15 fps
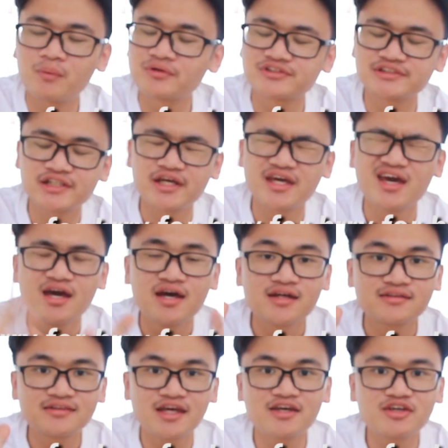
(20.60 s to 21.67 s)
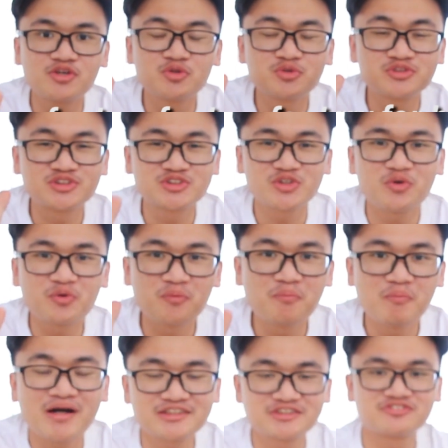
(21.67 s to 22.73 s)
I want to say thank you so
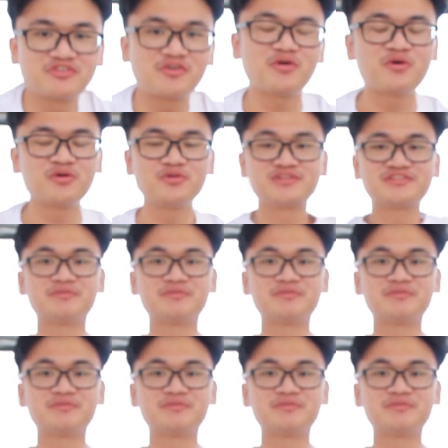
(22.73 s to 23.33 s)
much for all your